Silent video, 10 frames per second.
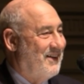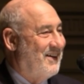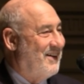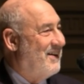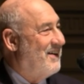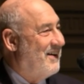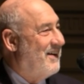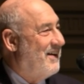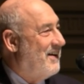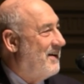
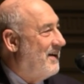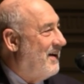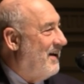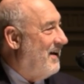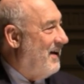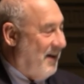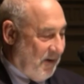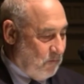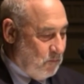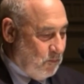
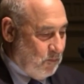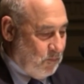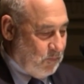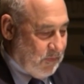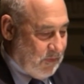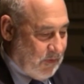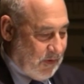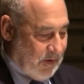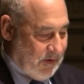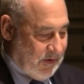
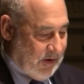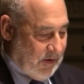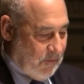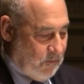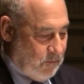Nothing is said.